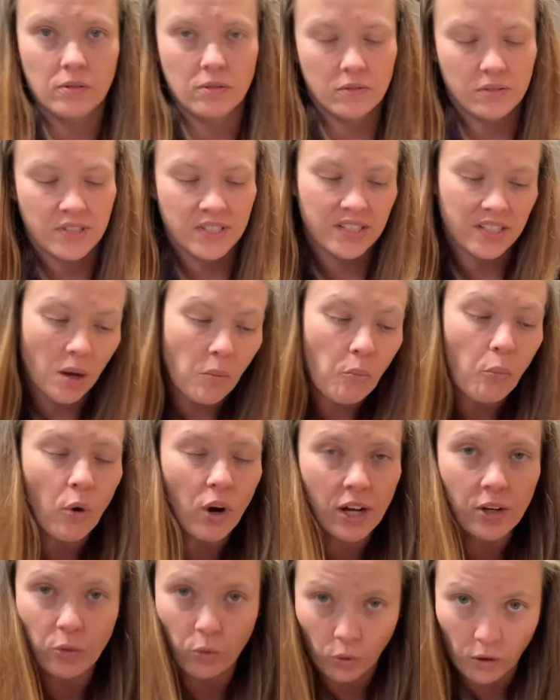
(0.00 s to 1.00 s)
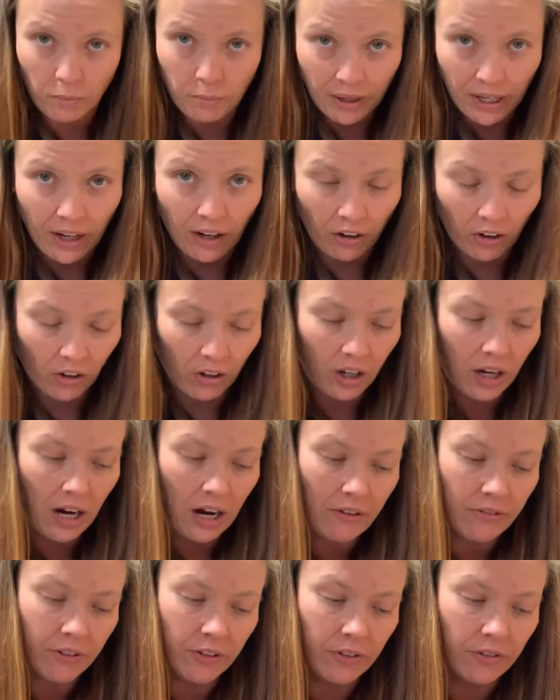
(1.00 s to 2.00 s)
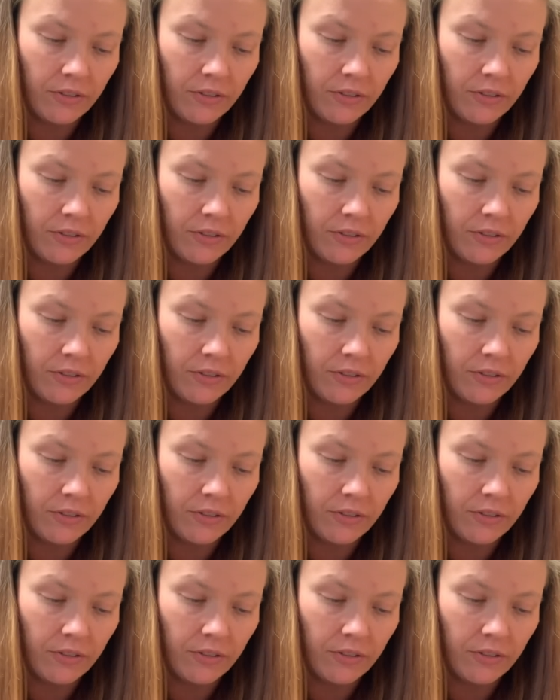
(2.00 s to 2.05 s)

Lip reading: somewhat repel off of